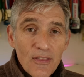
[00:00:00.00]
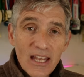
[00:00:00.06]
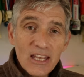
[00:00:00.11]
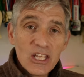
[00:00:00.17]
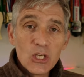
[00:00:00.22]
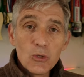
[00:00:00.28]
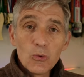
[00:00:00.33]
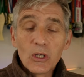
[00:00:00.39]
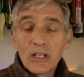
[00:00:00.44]

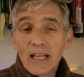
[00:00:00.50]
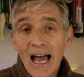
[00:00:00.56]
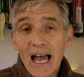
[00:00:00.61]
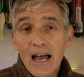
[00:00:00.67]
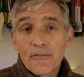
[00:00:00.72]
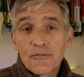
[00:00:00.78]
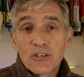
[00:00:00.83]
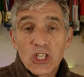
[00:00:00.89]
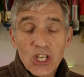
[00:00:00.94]
then you will
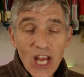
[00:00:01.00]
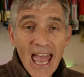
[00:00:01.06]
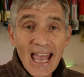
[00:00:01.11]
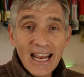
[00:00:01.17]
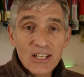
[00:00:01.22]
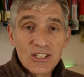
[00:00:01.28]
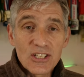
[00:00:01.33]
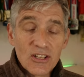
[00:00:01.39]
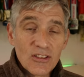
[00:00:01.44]
have
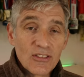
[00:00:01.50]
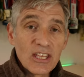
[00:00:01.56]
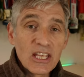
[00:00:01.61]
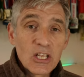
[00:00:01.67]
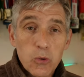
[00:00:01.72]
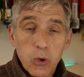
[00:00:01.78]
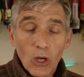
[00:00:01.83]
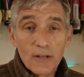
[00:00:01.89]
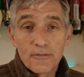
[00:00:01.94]
checked the
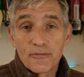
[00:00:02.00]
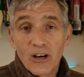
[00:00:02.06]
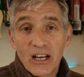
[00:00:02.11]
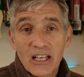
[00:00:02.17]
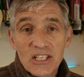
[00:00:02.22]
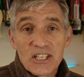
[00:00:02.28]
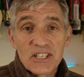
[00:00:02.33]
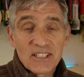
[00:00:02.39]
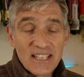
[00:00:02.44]

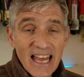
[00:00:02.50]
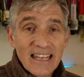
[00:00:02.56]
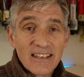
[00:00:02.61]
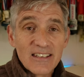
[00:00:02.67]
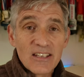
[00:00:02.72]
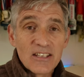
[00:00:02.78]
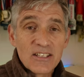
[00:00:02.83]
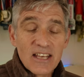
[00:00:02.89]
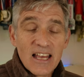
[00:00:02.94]
qualifying
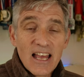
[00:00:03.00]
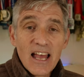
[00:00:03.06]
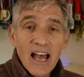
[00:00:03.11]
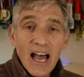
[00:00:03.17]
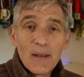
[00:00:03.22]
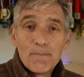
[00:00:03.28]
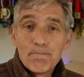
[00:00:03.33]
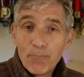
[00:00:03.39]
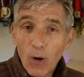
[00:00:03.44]
standard
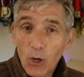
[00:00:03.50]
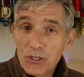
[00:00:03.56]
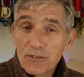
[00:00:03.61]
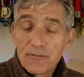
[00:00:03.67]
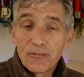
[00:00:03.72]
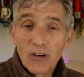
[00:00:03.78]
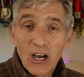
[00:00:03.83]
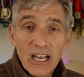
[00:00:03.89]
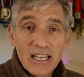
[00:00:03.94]
and
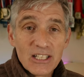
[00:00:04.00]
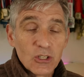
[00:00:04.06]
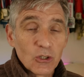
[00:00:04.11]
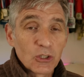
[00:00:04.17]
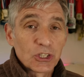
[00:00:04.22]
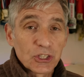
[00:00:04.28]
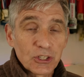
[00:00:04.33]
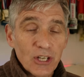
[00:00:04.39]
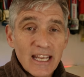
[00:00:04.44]
modified
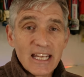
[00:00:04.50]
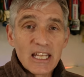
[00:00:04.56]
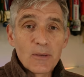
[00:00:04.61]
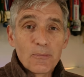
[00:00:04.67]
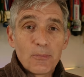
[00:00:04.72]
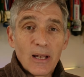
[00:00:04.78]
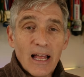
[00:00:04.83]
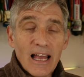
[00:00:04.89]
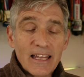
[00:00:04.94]
your training
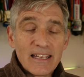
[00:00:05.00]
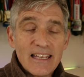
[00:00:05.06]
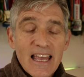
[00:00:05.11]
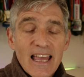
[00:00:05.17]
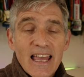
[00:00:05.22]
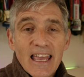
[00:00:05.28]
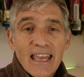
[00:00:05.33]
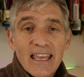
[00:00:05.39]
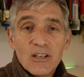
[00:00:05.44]
plan
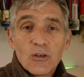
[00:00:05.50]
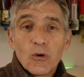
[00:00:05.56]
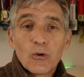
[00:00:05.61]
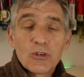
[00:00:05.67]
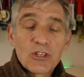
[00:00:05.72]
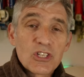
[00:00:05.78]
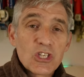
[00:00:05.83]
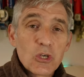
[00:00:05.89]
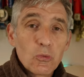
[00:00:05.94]
in
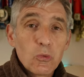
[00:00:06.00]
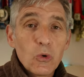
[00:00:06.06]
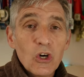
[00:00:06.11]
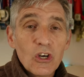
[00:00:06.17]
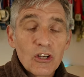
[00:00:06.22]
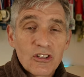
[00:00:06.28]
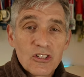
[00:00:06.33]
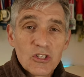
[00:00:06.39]
order to work